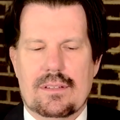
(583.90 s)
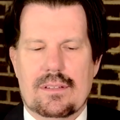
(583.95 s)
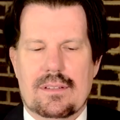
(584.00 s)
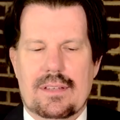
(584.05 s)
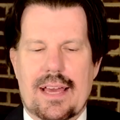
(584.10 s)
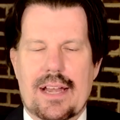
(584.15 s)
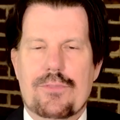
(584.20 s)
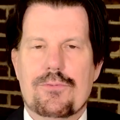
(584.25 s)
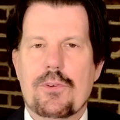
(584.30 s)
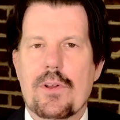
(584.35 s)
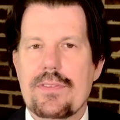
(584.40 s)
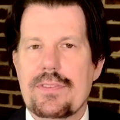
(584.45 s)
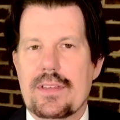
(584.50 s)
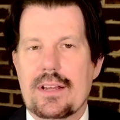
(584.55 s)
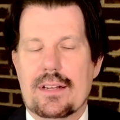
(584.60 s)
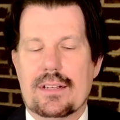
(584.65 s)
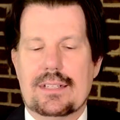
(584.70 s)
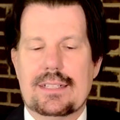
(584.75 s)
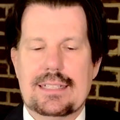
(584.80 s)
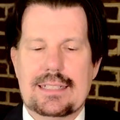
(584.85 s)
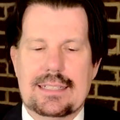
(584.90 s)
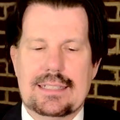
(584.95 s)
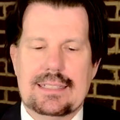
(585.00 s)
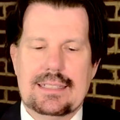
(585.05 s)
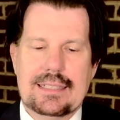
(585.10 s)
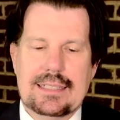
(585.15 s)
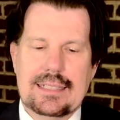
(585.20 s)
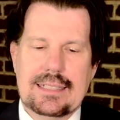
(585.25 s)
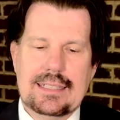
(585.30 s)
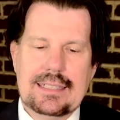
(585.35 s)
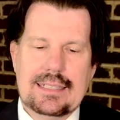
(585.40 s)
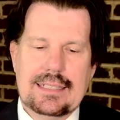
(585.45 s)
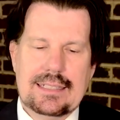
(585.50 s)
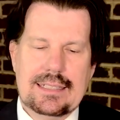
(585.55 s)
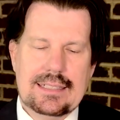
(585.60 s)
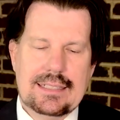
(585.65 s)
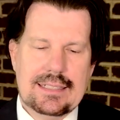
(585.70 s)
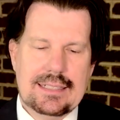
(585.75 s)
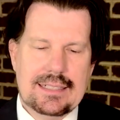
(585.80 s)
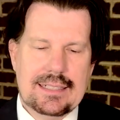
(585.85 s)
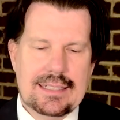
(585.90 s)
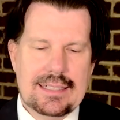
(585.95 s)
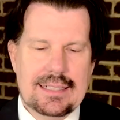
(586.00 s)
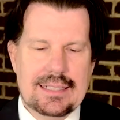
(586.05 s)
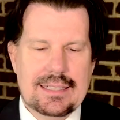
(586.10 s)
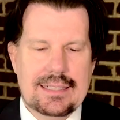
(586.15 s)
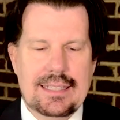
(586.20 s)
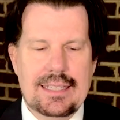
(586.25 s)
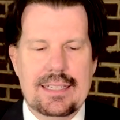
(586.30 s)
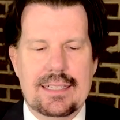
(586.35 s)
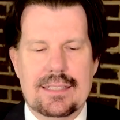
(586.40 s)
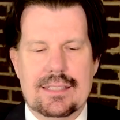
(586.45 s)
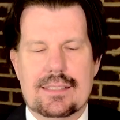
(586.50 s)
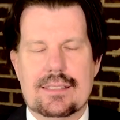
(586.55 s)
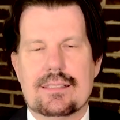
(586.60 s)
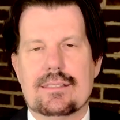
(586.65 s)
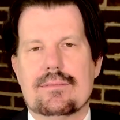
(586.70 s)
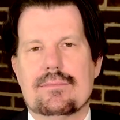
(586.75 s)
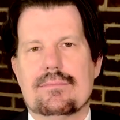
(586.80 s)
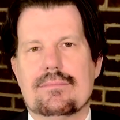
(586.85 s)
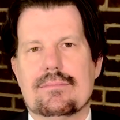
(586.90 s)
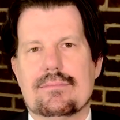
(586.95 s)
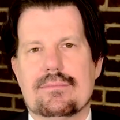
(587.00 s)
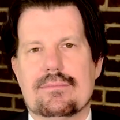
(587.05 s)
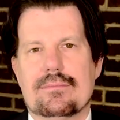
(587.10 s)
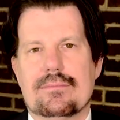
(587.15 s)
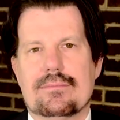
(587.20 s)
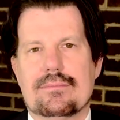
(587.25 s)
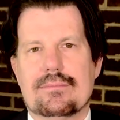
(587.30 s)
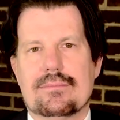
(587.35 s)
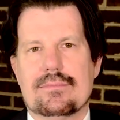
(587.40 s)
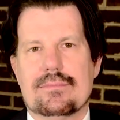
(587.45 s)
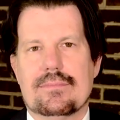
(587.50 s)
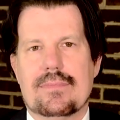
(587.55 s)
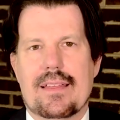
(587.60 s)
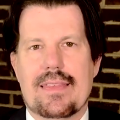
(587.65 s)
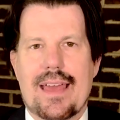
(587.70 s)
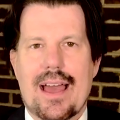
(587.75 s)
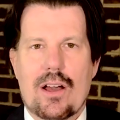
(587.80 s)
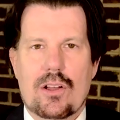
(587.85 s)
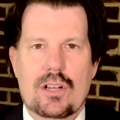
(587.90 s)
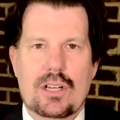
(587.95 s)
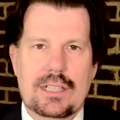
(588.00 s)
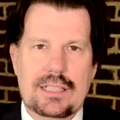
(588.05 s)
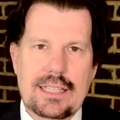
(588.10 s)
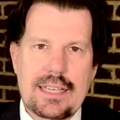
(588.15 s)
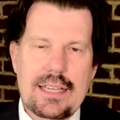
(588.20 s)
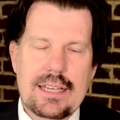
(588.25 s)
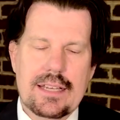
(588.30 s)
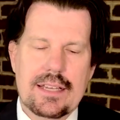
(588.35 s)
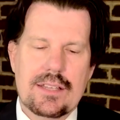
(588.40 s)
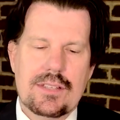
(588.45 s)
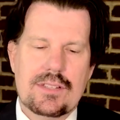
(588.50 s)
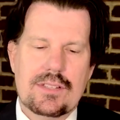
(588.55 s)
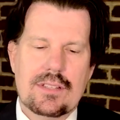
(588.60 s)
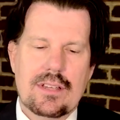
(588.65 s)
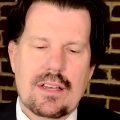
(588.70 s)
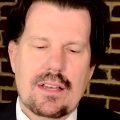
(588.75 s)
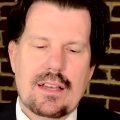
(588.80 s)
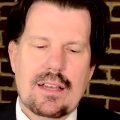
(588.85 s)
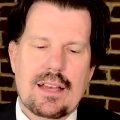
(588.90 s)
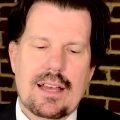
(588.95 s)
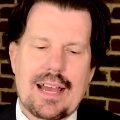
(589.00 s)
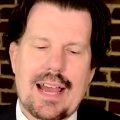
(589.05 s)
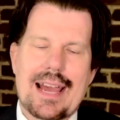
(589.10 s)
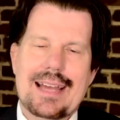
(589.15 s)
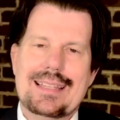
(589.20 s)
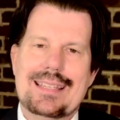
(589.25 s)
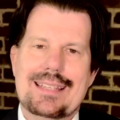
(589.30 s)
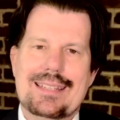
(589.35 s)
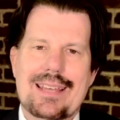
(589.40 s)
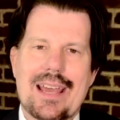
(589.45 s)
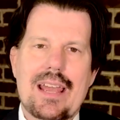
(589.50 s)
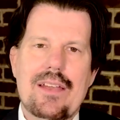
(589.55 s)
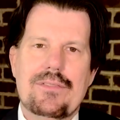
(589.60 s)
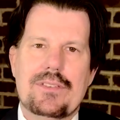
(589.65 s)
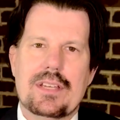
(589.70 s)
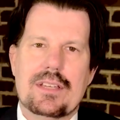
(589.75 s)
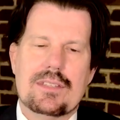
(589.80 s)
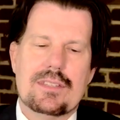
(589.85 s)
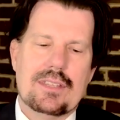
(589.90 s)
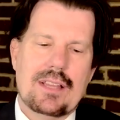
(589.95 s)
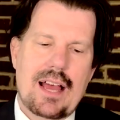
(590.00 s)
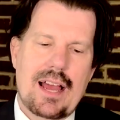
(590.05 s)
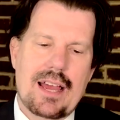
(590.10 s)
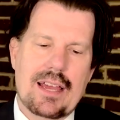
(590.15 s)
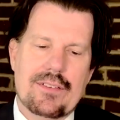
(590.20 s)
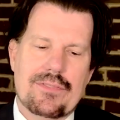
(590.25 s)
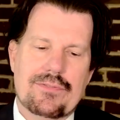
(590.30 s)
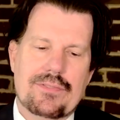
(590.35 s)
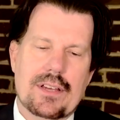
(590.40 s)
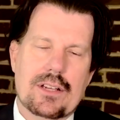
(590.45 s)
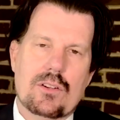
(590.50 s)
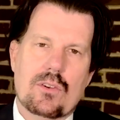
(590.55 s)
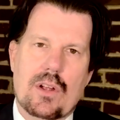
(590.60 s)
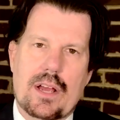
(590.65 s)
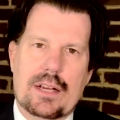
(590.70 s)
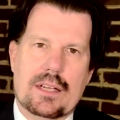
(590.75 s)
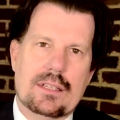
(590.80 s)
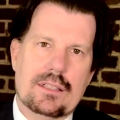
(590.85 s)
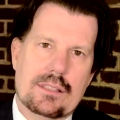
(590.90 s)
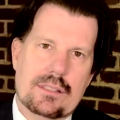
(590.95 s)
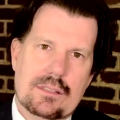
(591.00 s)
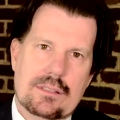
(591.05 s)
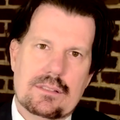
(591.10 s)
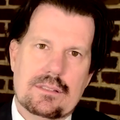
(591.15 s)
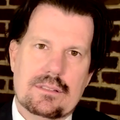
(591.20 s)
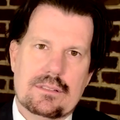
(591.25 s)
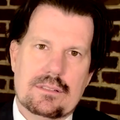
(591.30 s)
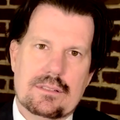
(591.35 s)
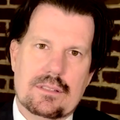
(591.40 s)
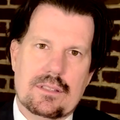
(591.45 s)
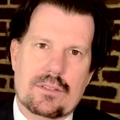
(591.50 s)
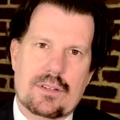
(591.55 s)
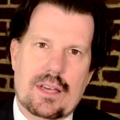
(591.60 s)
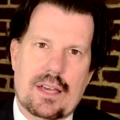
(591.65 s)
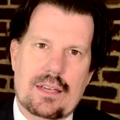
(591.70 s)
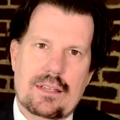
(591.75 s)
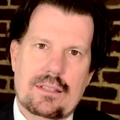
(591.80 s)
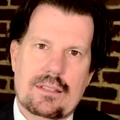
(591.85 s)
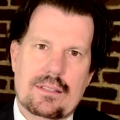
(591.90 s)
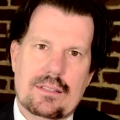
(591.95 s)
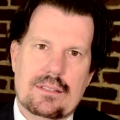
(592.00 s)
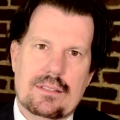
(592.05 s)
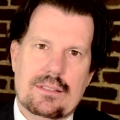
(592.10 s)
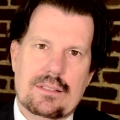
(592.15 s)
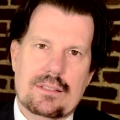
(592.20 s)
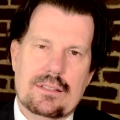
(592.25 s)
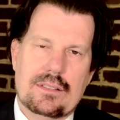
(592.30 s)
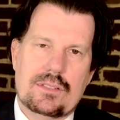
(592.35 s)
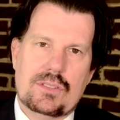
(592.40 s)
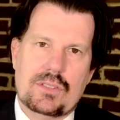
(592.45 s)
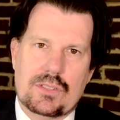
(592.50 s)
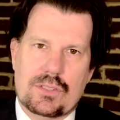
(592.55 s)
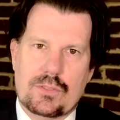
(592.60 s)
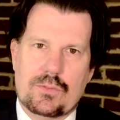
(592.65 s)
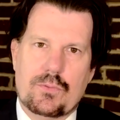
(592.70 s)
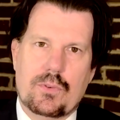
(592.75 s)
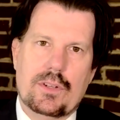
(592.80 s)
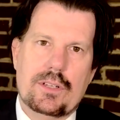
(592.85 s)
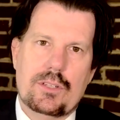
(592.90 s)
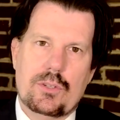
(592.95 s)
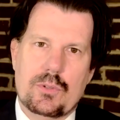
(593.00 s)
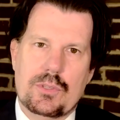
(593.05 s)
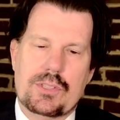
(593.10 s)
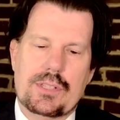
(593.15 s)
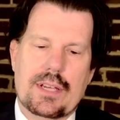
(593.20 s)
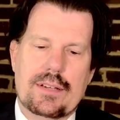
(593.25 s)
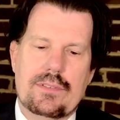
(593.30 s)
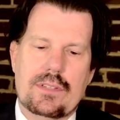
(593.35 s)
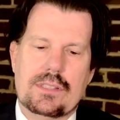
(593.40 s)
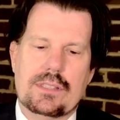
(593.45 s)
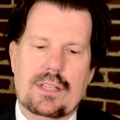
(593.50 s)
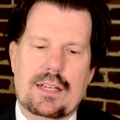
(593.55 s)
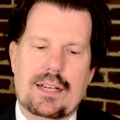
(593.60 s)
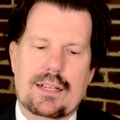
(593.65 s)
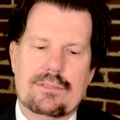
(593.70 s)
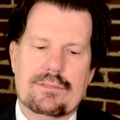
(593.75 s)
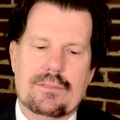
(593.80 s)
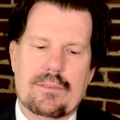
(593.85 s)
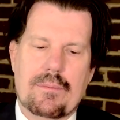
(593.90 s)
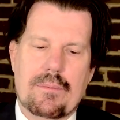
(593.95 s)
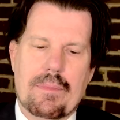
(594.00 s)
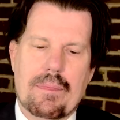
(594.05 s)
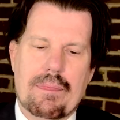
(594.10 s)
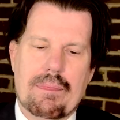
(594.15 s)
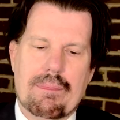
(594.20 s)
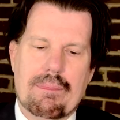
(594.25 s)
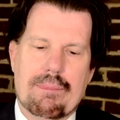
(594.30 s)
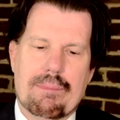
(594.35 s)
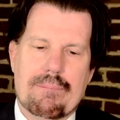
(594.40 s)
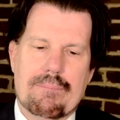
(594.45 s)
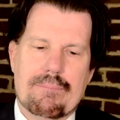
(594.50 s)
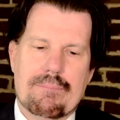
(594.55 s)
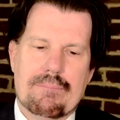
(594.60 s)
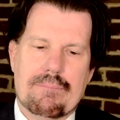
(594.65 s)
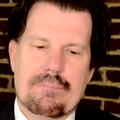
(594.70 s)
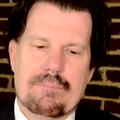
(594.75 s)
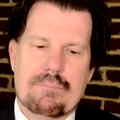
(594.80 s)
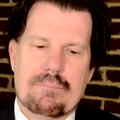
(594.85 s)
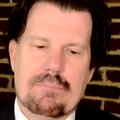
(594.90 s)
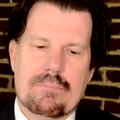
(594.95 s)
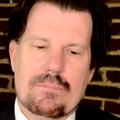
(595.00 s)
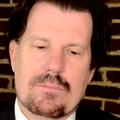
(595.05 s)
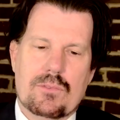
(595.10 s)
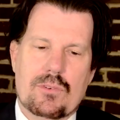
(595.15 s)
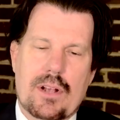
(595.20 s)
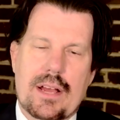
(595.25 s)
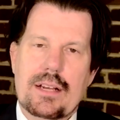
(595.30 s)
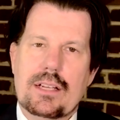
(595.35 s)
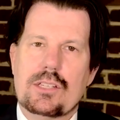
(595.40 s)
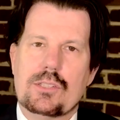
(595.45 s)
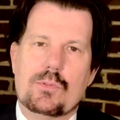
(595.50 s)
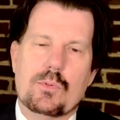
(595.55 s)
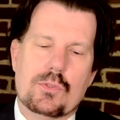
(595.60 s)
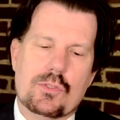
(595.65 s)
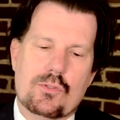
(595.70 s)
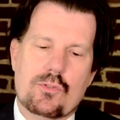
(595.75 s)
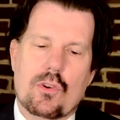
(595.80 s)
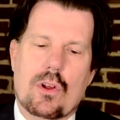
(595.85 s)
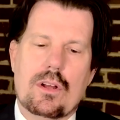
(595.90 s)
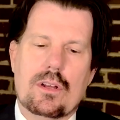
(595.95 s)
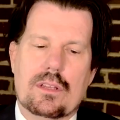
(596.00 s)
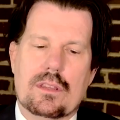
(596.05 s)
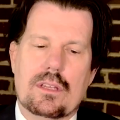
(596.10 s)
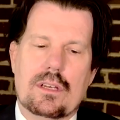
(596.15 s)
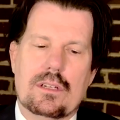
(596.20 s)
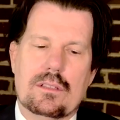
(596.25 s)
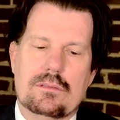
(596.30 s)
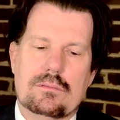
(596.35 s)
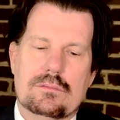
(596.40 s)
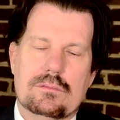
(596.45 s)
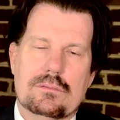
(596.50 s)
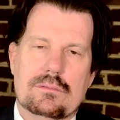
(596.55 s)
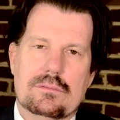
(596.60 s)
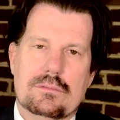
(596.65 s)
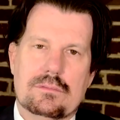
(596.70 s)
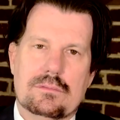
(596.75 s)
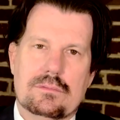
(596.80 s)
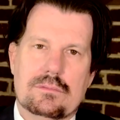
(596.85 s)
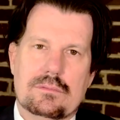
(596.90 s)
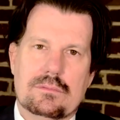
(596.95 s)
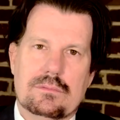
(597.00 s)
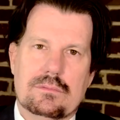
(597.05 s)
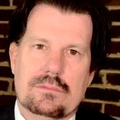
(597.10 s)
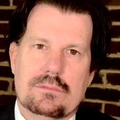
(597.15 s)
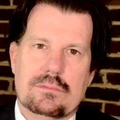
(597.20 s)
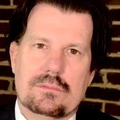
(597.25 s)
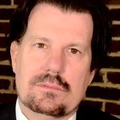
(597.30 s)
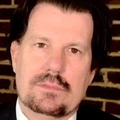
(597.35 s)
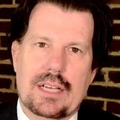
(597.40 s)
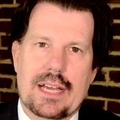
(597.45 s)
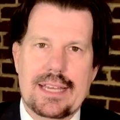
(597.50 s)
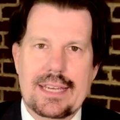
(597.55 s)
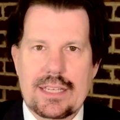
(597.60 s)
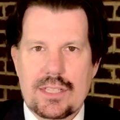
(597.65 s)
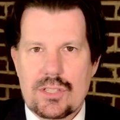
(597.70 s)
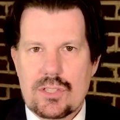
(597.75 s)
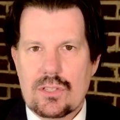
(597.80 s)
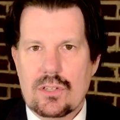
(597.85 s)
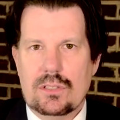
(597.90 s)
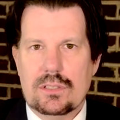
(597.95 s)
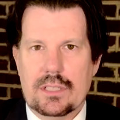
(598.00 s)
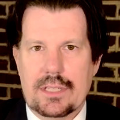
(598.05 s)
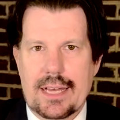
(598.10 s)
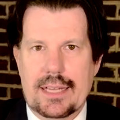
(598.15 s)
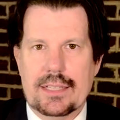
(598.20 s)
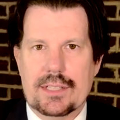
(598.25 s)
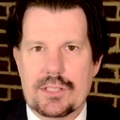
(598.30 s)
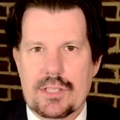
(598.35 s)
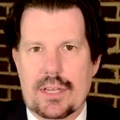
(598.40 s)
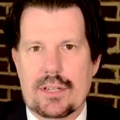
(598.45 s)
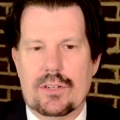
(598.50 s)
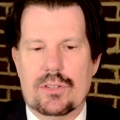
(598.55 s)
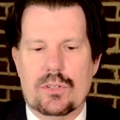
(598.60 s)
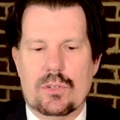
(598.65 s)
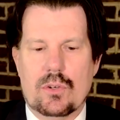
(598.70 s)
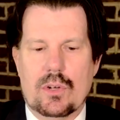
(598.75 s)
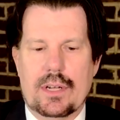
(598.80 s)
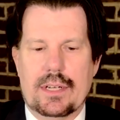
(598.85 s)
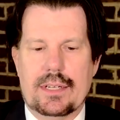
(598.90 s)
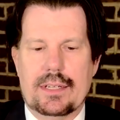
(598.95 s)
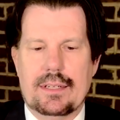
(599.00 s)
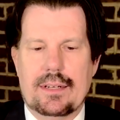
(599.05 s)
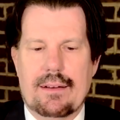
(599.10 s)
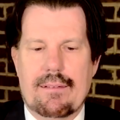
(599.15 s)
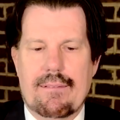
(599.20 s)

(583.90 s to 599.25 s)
He had a friend there, Cletus. And now Cletus had saved his life at Granicus, okay? This is his friend who had saved his life. Granicus was drunk, though, and he insulted Alexander the Great,